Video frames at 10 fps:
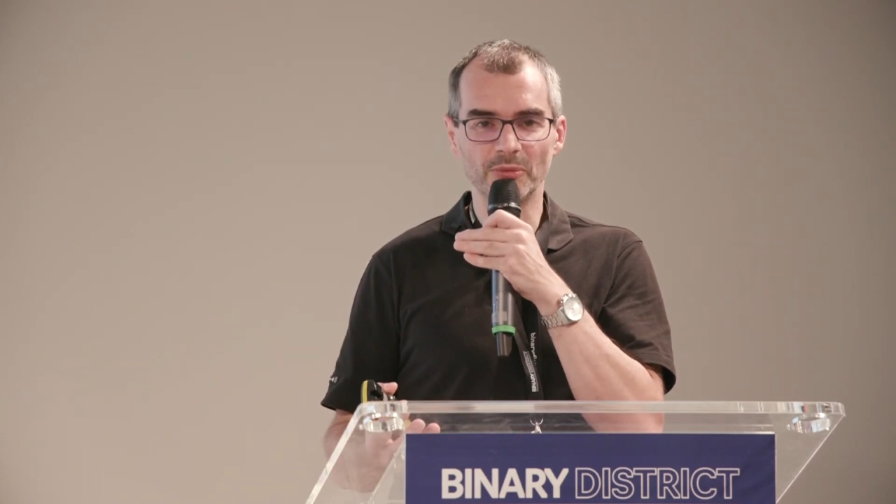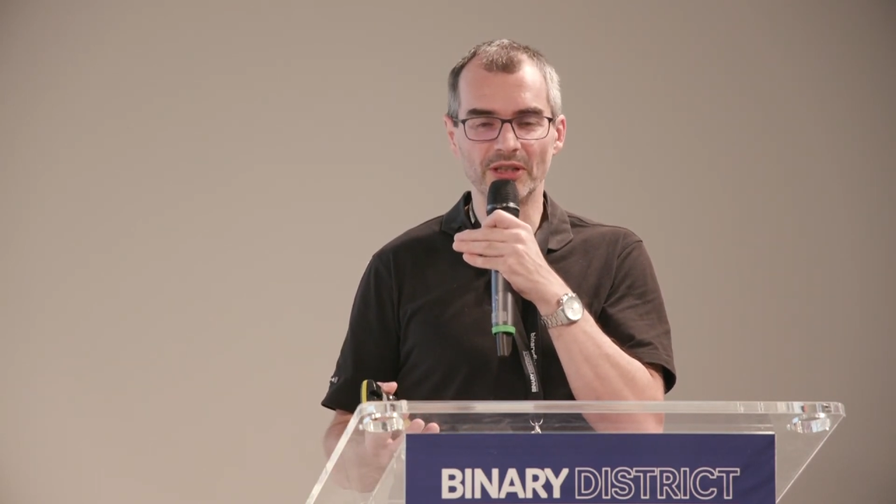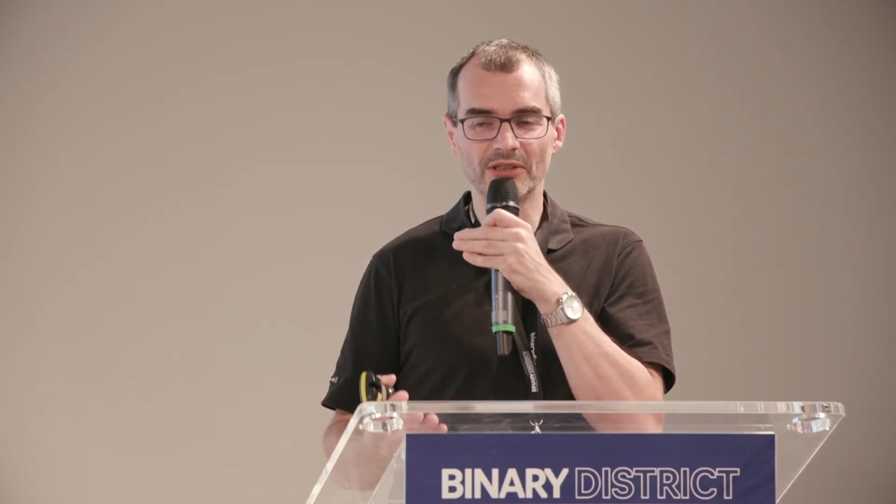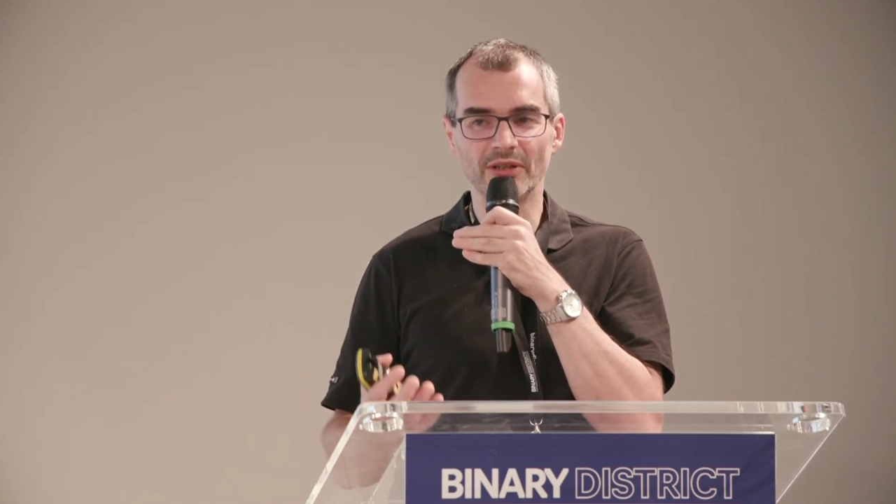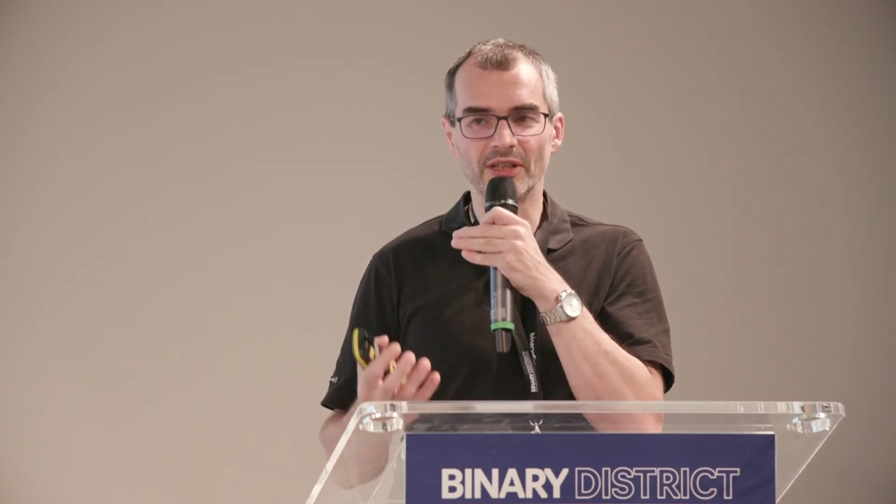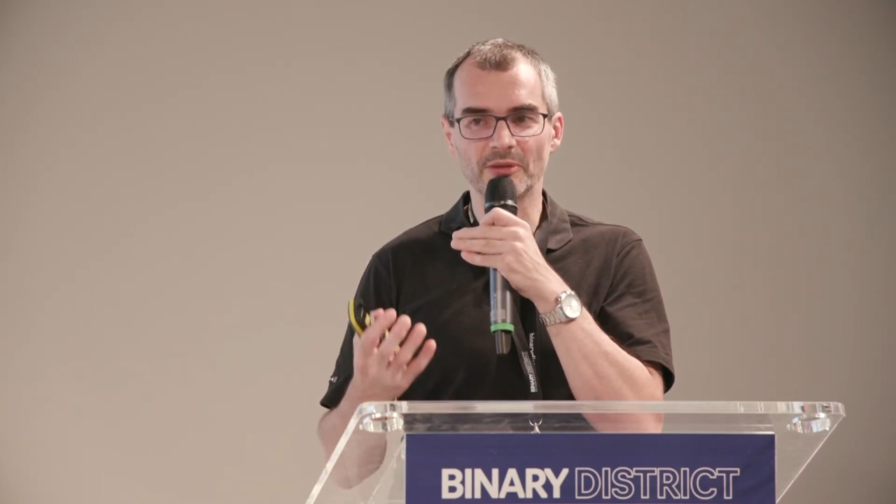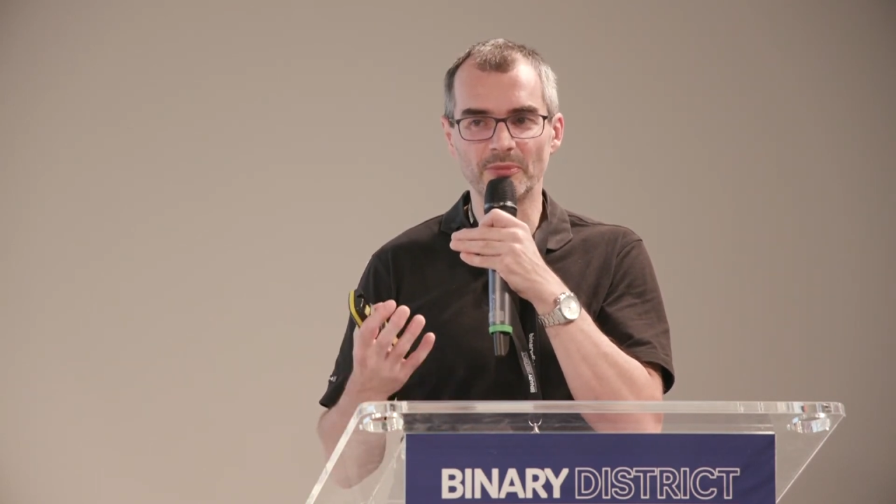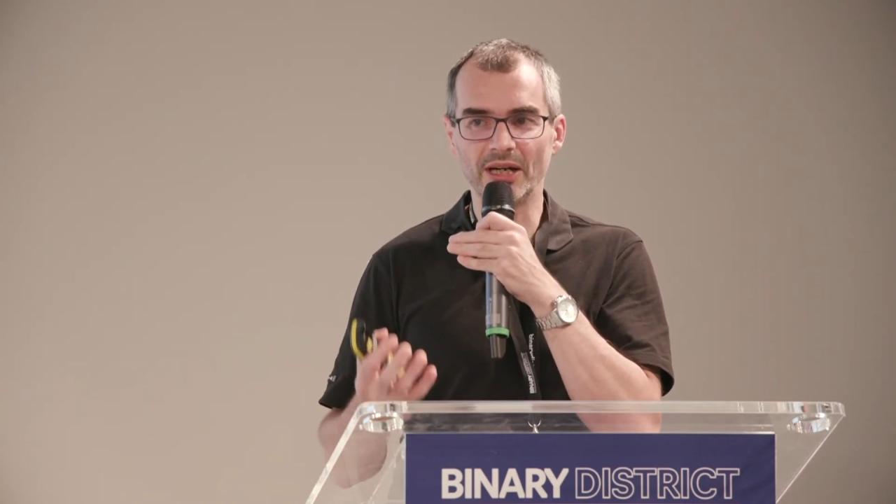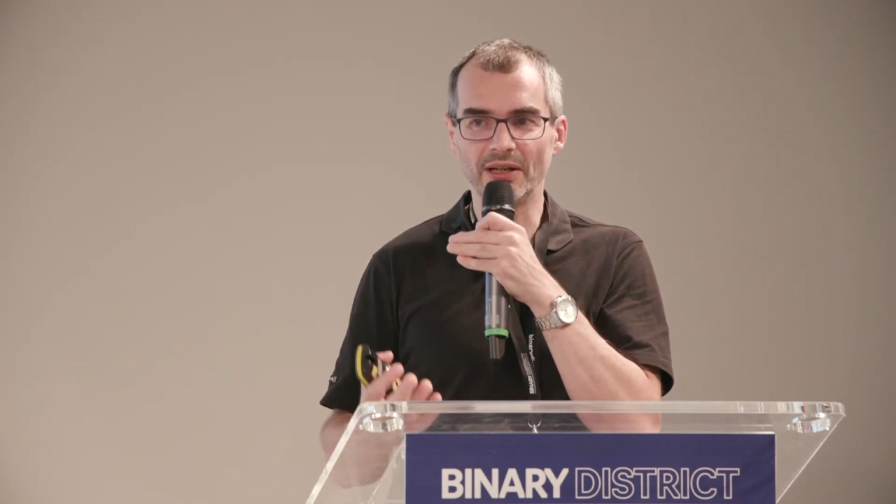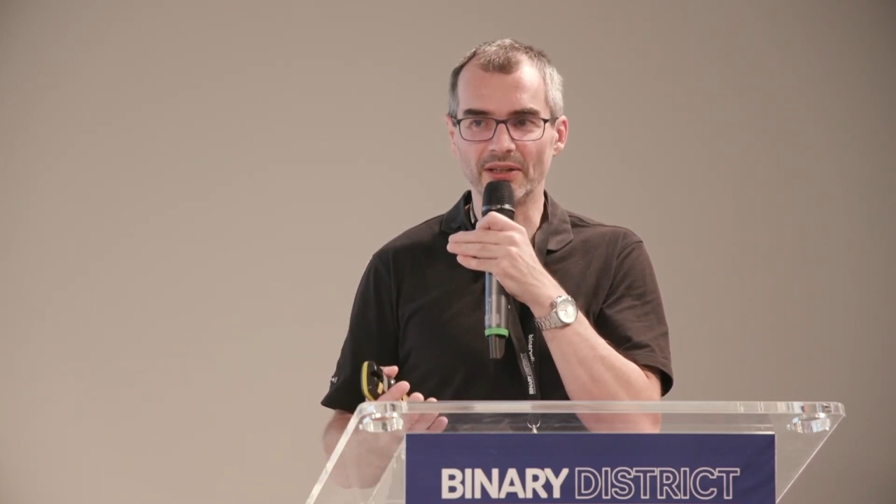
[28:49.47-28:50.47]
but it's not as
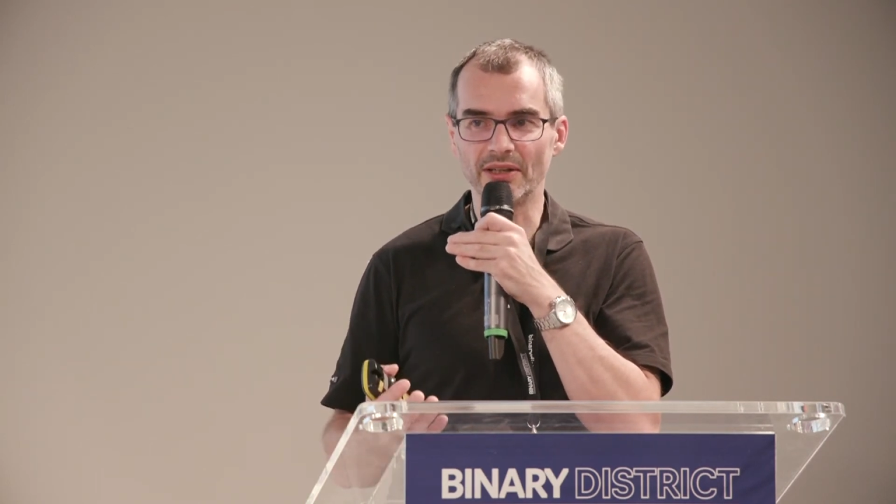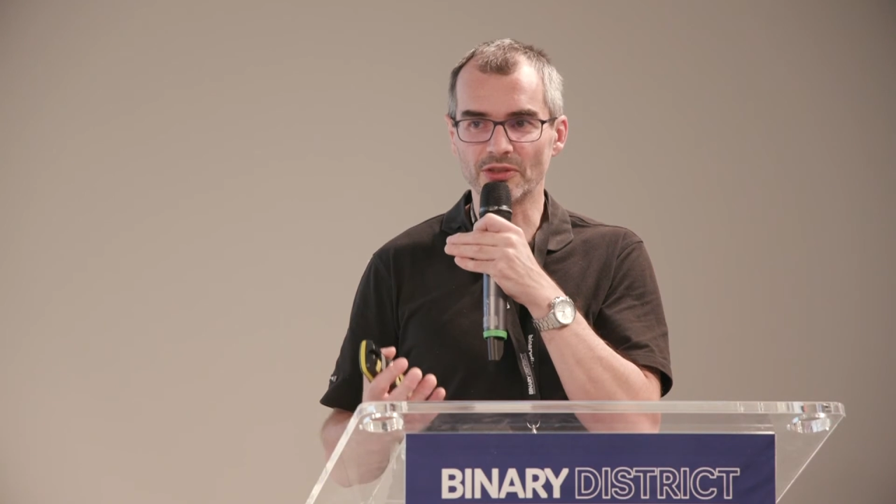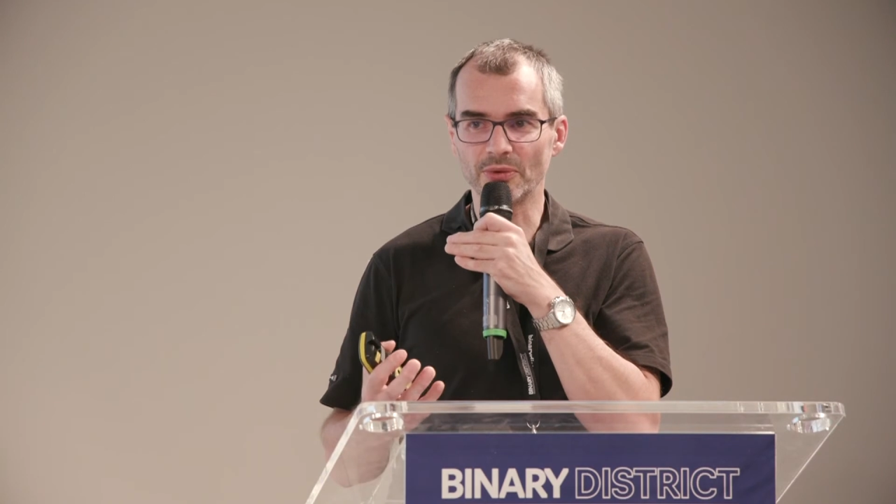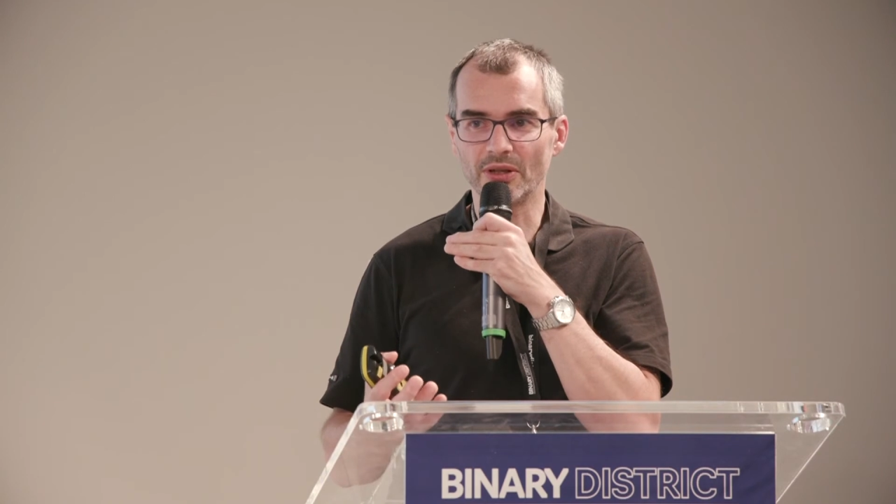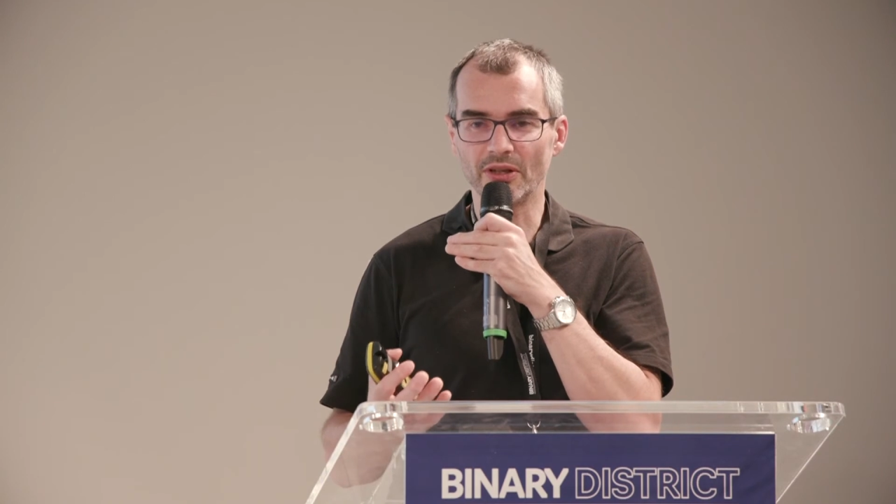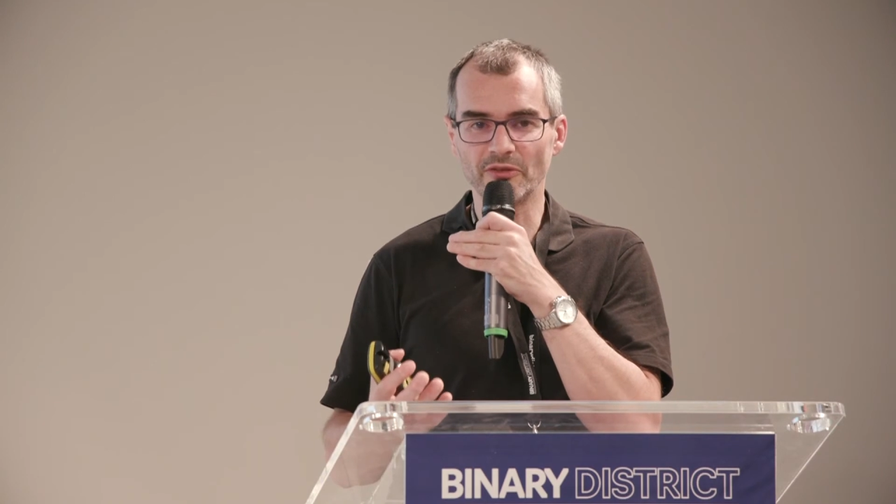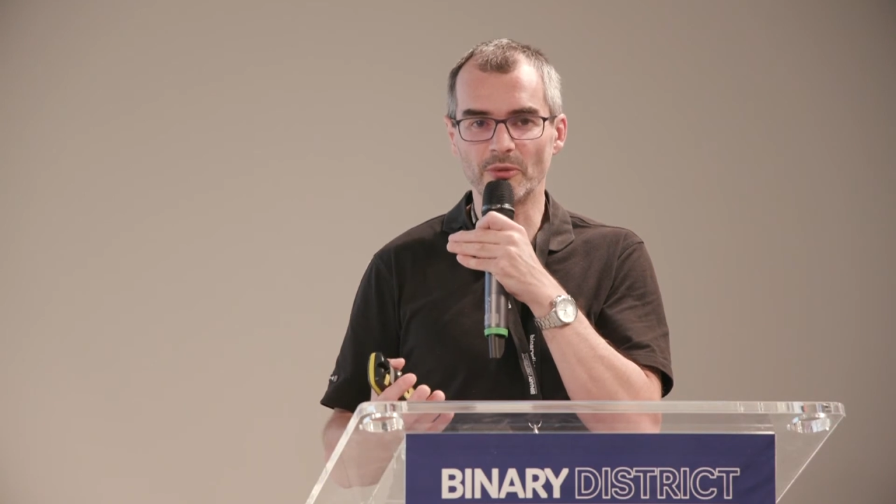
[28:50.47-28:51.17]
bad as what a lot of